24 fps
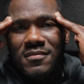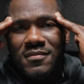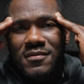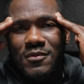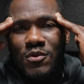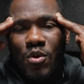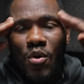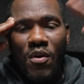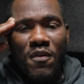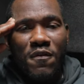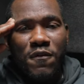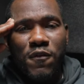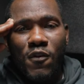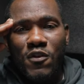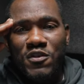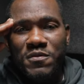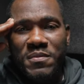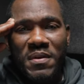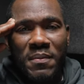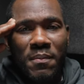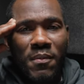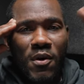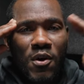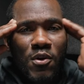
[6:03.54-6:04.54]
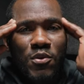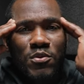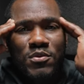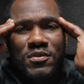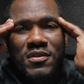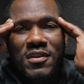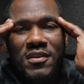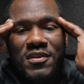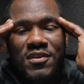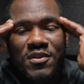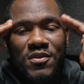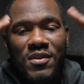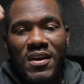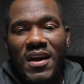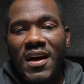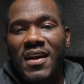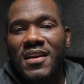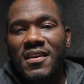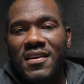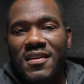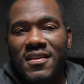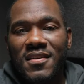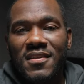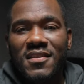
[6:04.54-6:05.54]
law enforcement mode. You
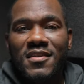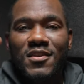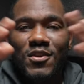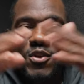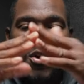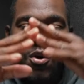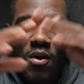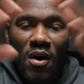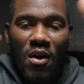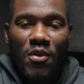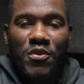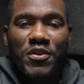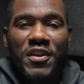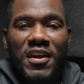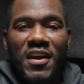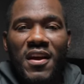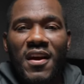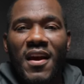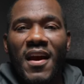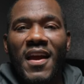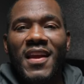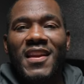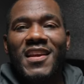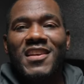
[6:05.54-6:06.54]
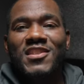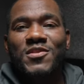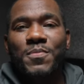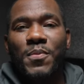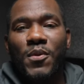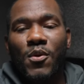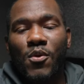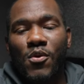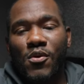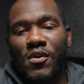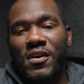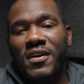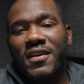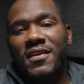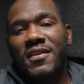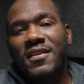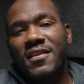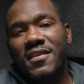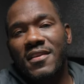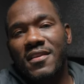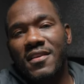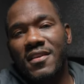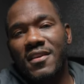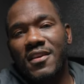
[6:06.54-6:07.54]
gotta go out there and explore
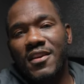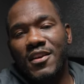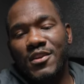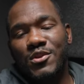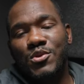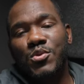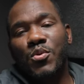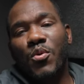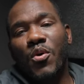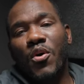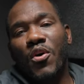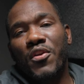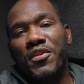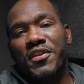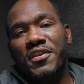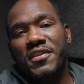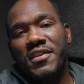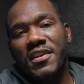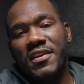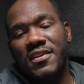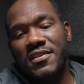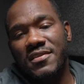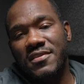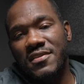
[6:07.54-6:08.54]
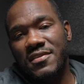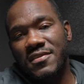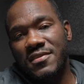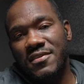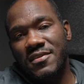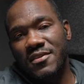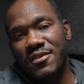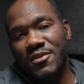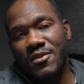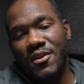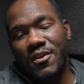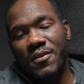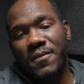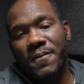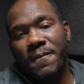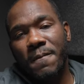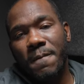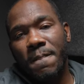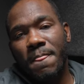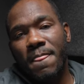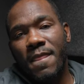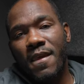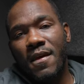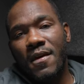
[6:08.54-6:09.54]
and do all the things, you know?
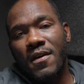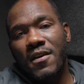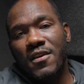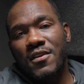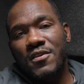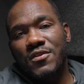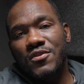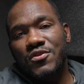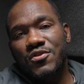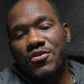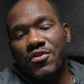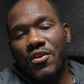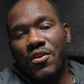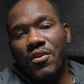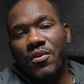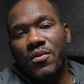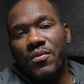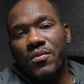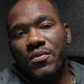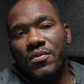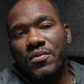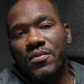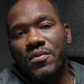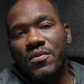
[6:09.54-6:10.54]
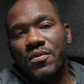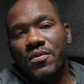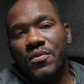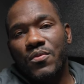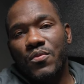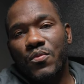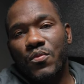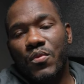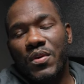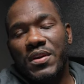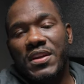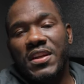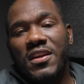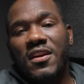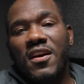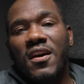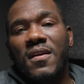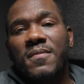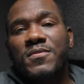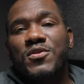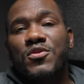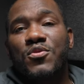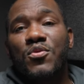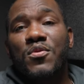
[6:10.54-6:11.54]
So when it
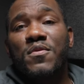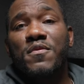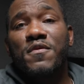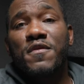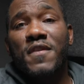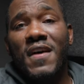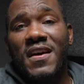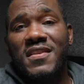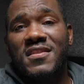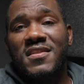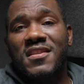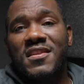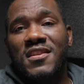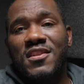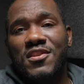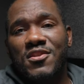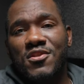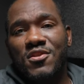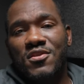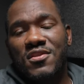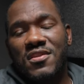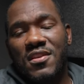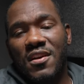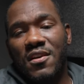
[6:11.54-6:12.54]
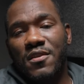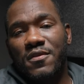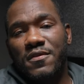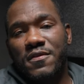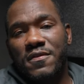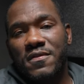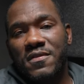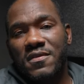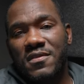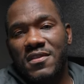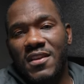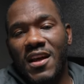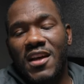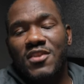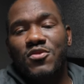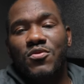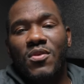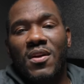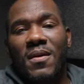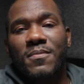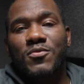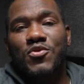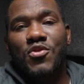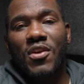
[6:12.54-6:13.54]
comes to investing in yourself, that's
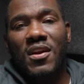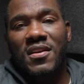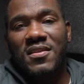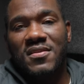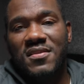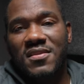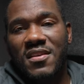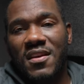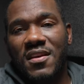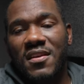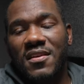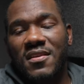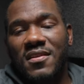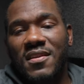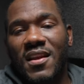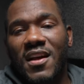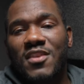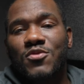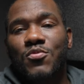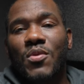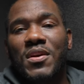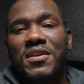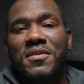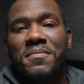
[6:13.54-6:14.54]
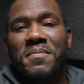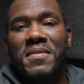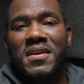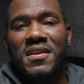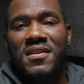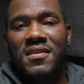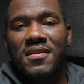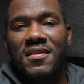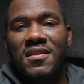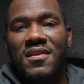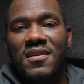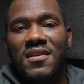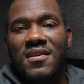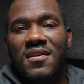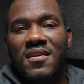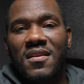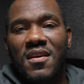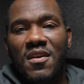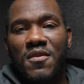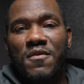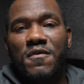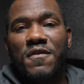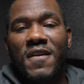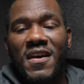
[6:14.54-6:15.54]
what I'm trying to say. That's what it means.
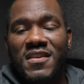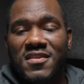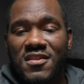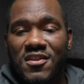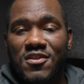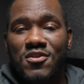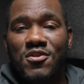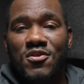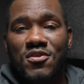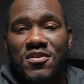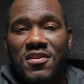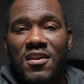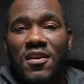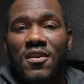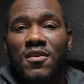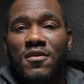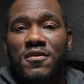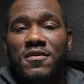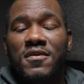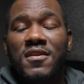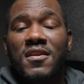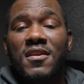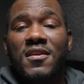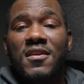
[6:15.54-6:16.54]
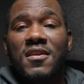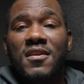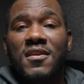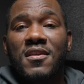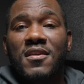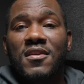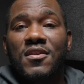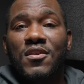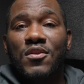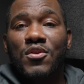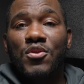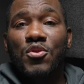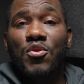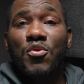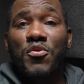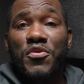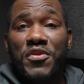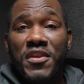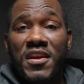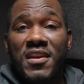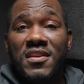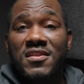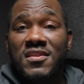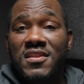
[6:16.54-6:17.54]
Invest in yourself, do
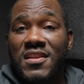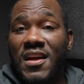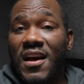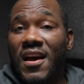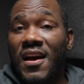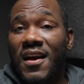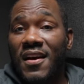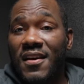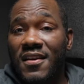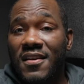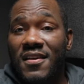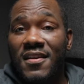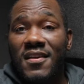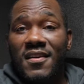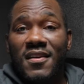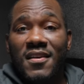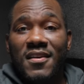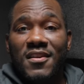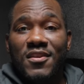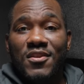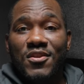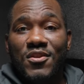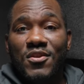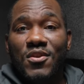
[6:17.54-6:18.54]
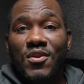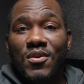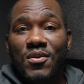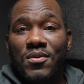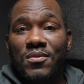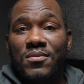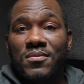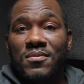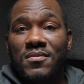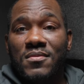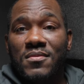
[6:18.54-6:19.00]
things that, you know,